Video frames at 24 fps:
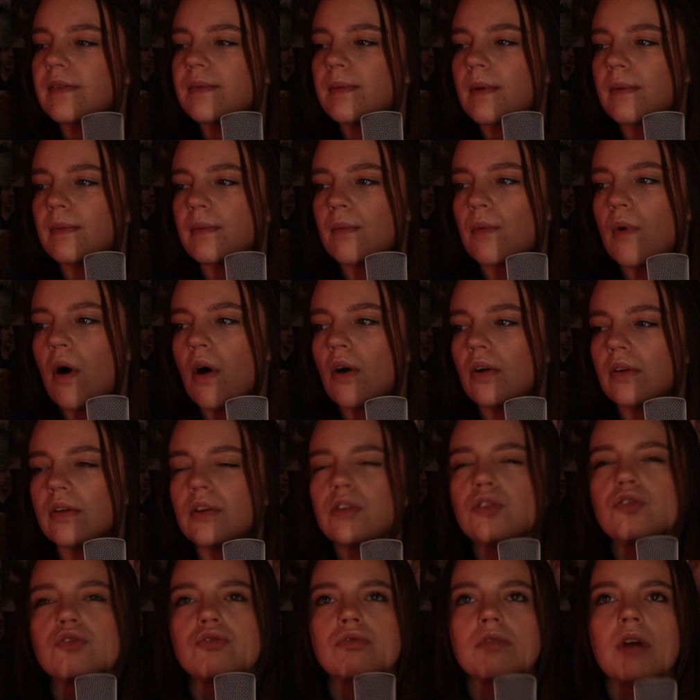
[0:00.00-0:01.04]
me up the wall.
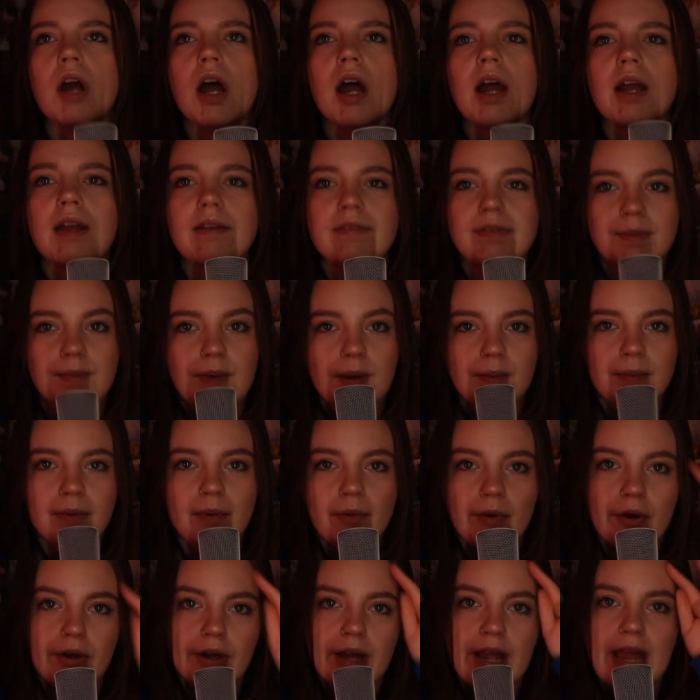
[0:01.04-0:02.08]

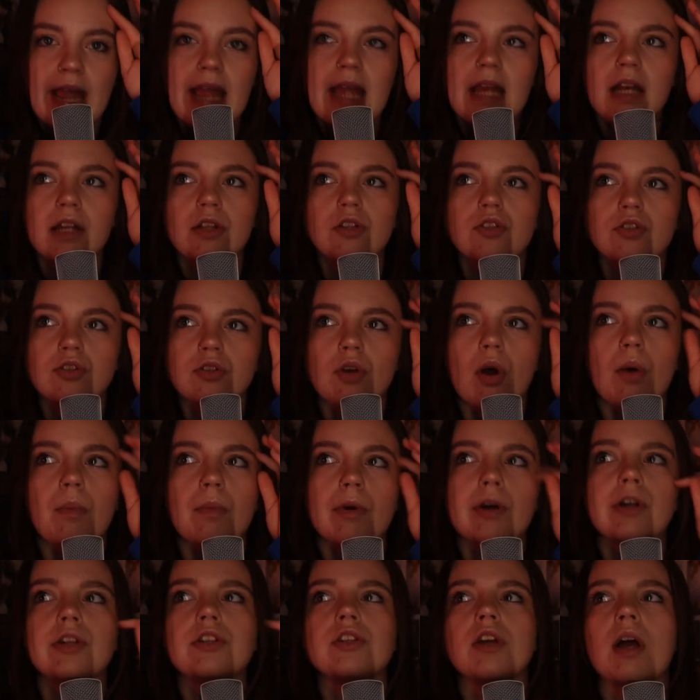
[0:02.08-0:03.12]
I hate it so
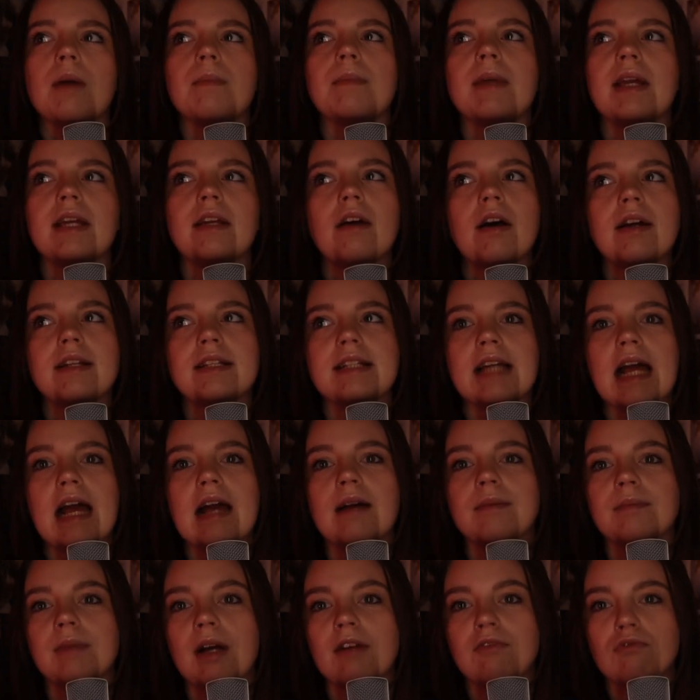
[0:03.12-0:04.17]
much. I'm like, god
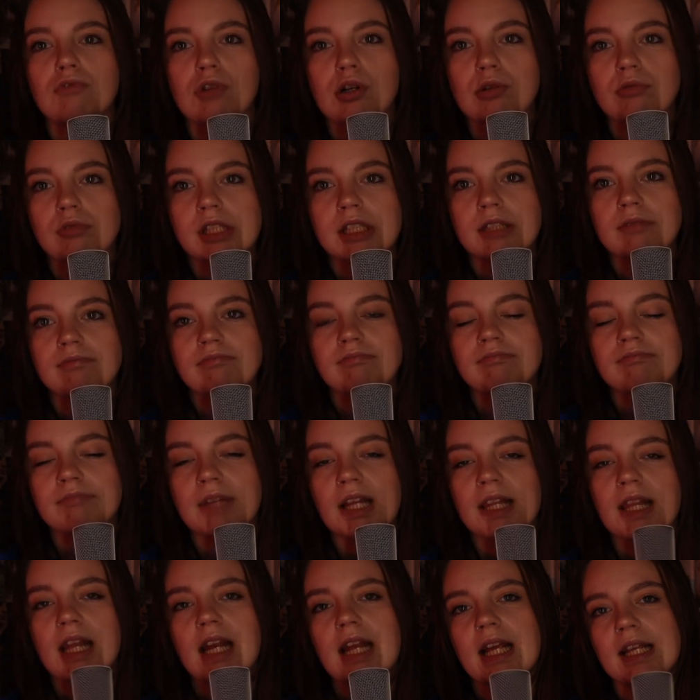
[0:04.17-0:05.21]
damn, I've ruined it.
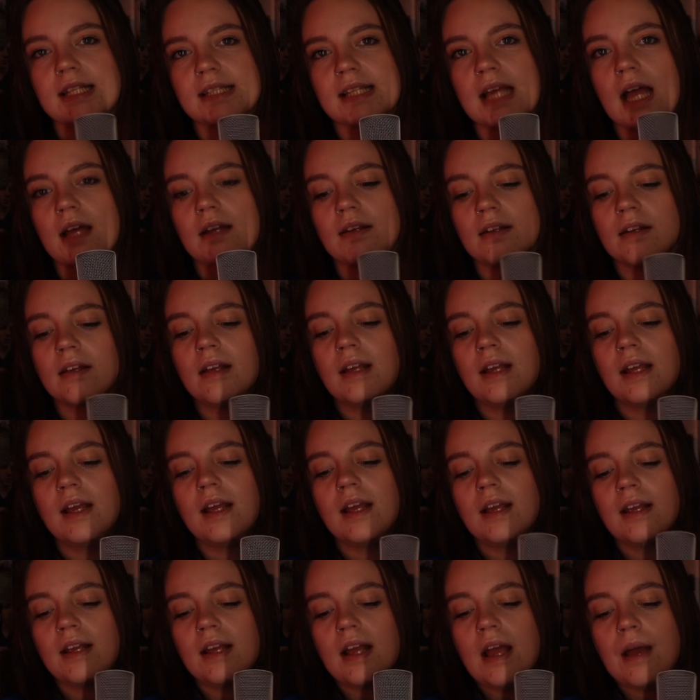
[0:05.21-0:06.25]
And then I get sad
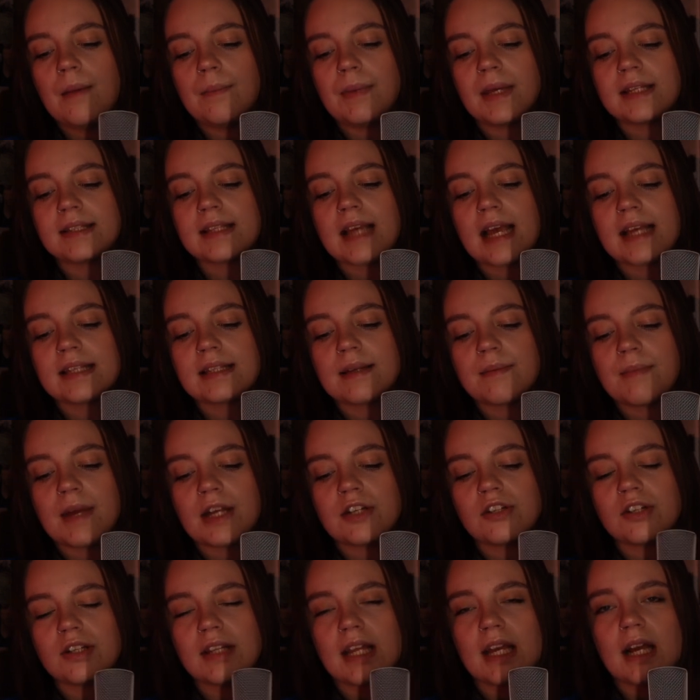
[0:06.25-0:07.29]
because as I
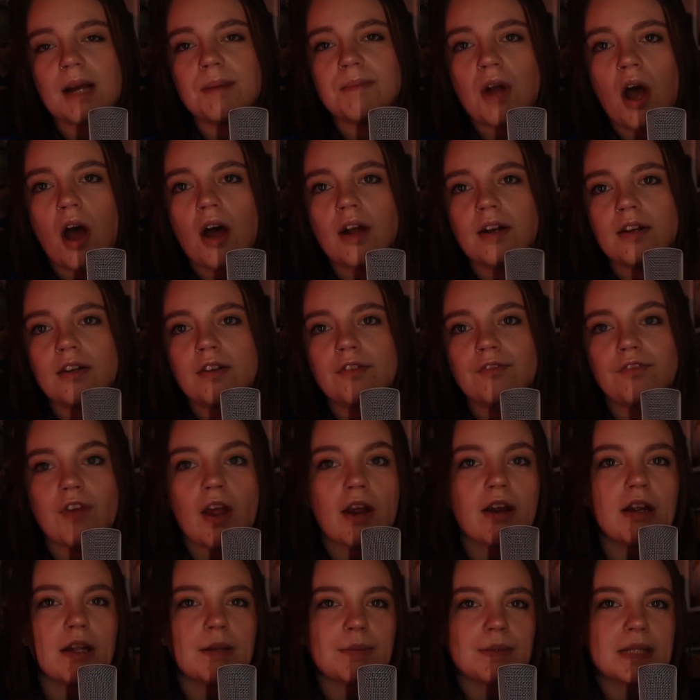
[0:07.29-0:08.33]
mentioned, like I'm not
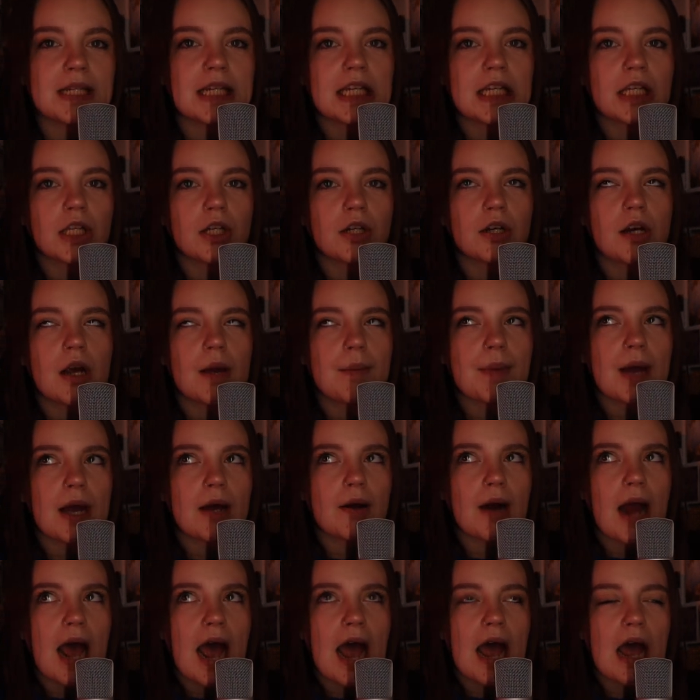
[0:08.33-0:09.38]
very particular
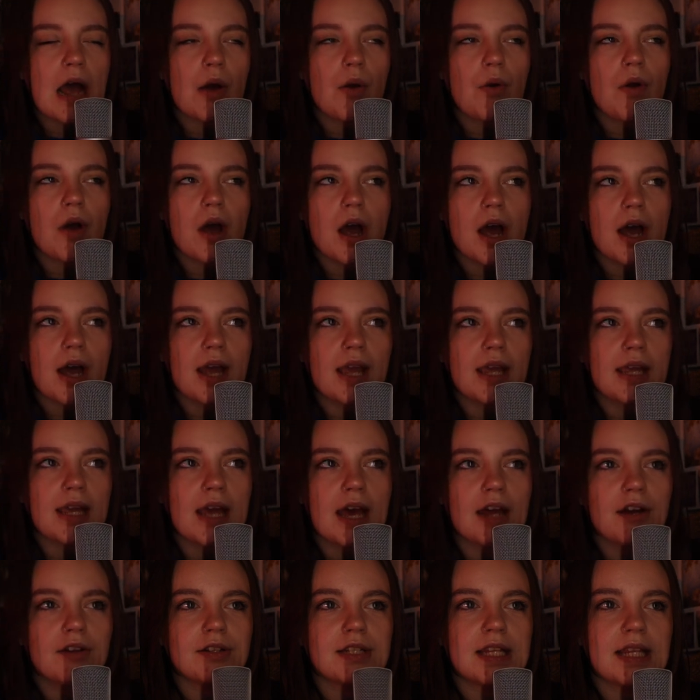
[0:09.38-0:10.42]
about how I
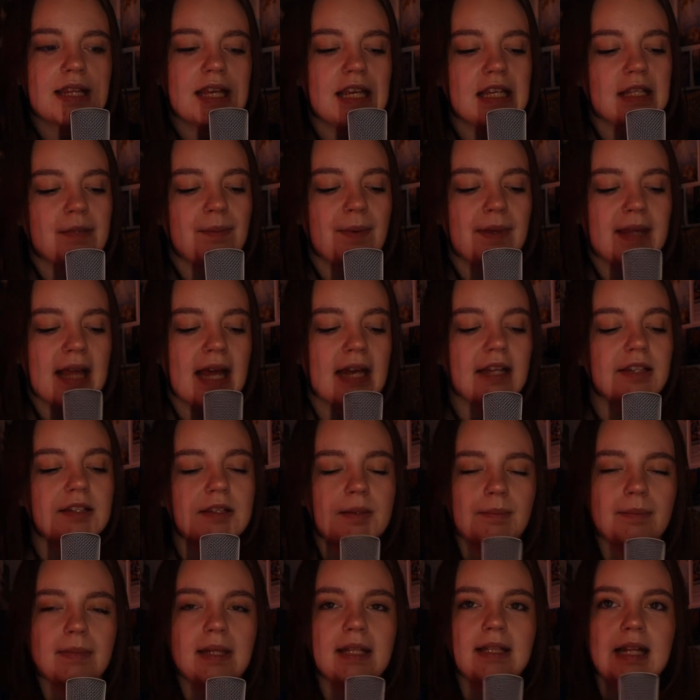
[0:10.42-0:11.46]
annotate things, but that is
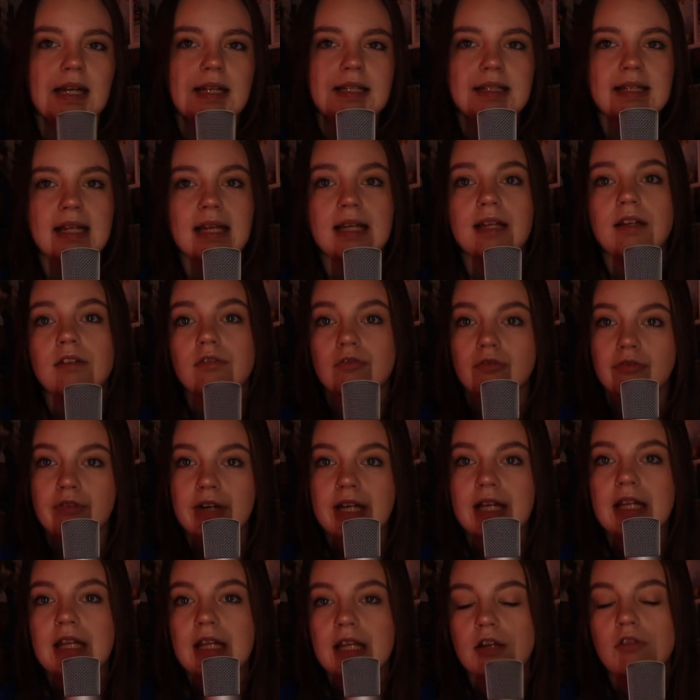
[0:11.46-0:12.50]
something that is like
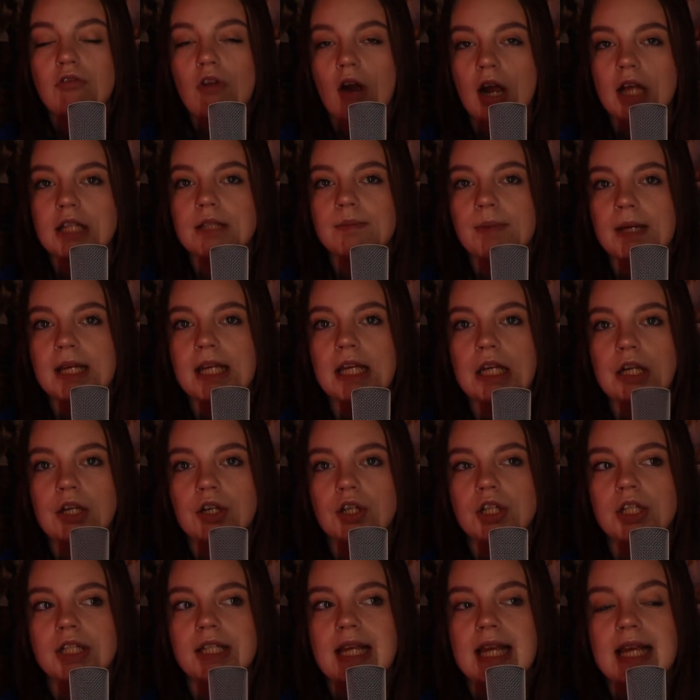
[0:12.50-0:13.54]
really grinds my
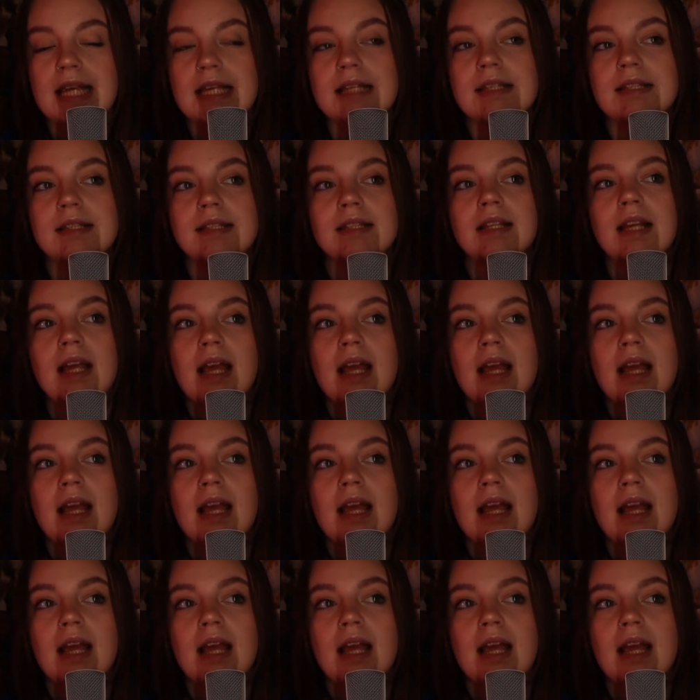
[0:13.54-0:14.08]
gears, is